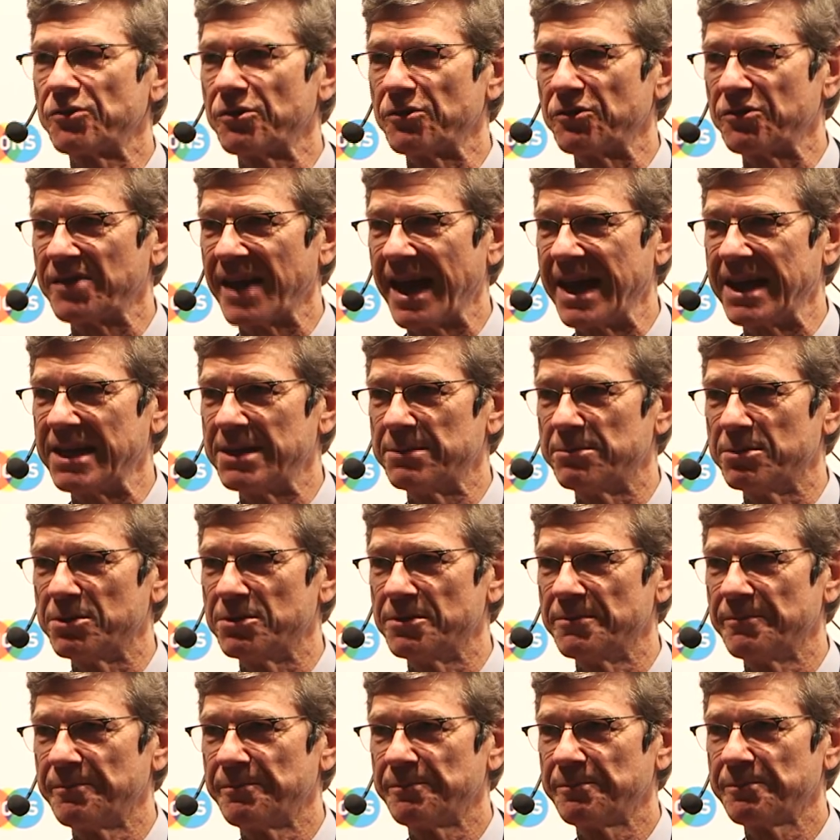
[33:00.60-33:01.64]

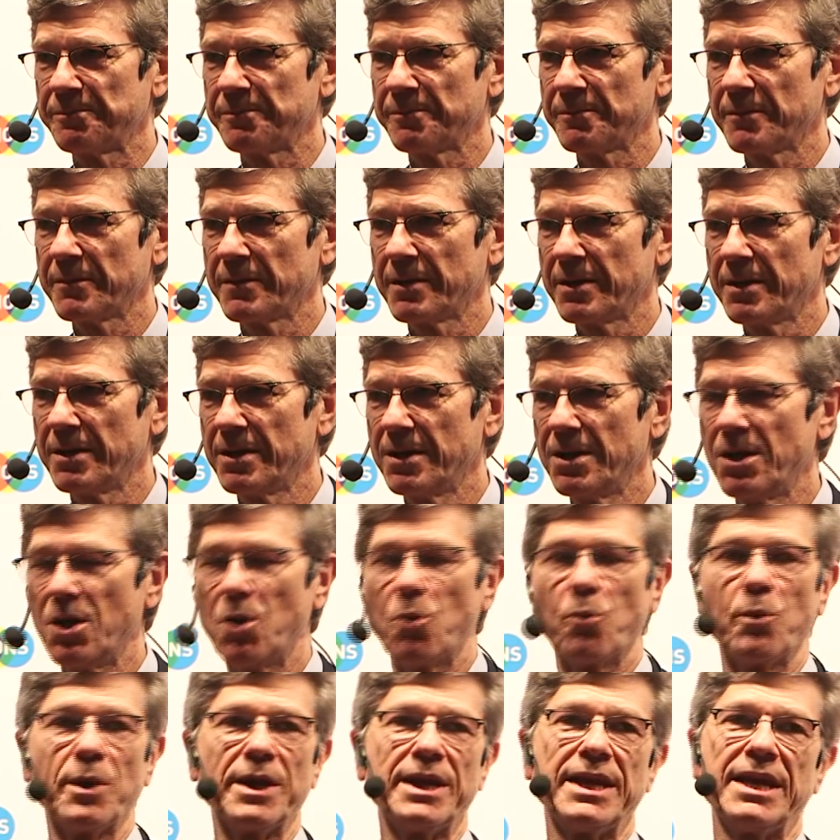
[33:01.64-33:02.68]
sustainable.
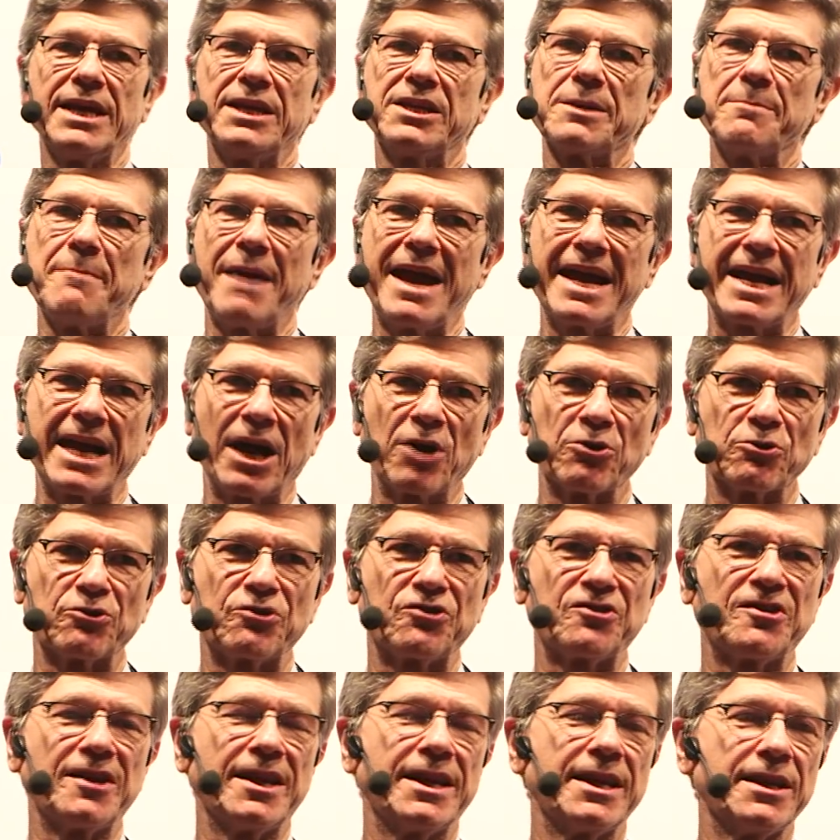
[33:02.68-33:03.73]
We need to make our
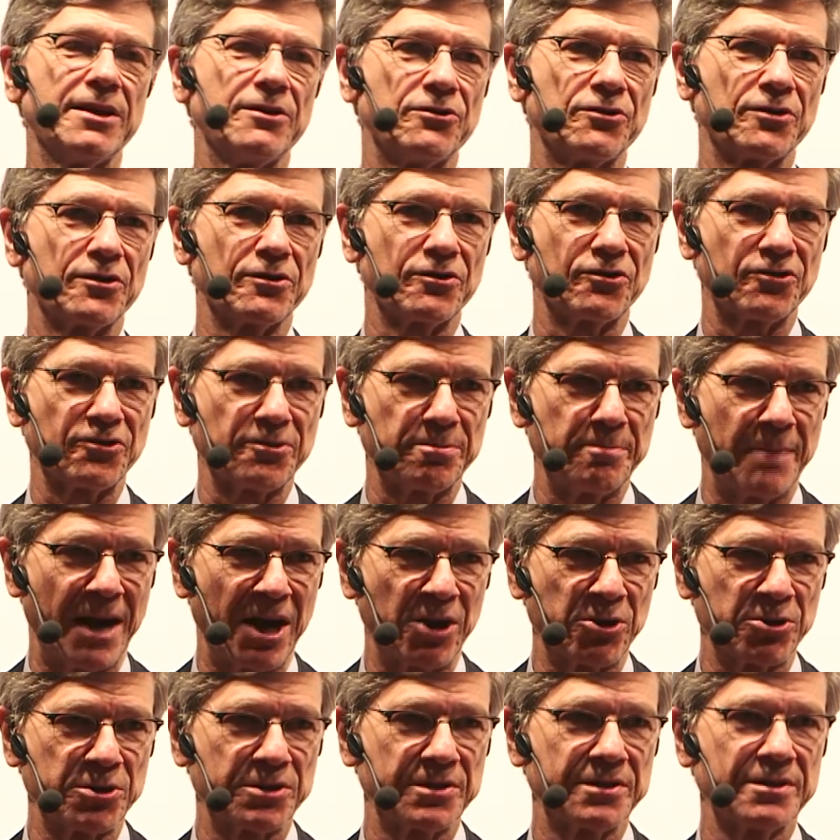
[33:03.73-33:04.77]
cities
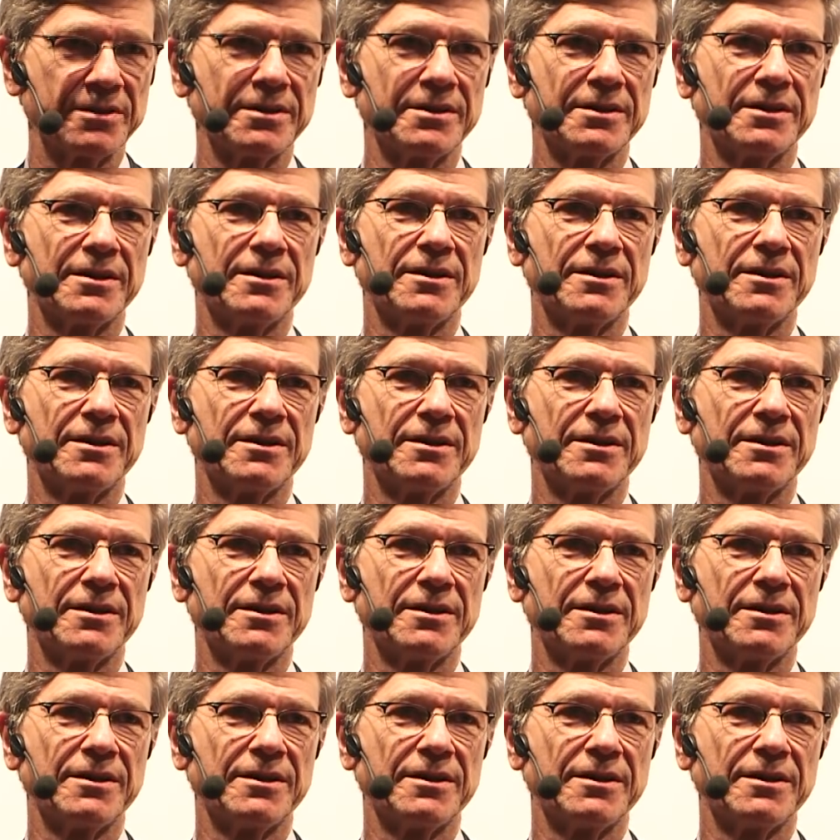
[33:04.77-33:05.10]
smart,